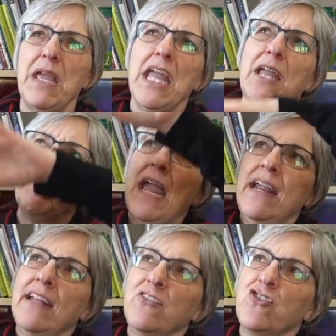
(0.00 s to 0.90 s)
big
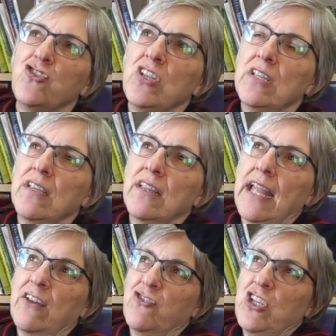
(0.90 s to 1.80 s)
painted
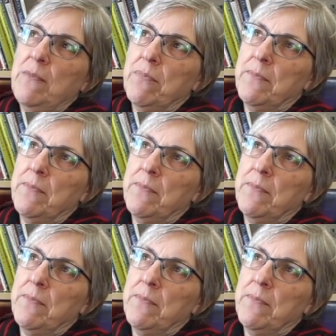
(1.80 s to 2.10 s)
like sheep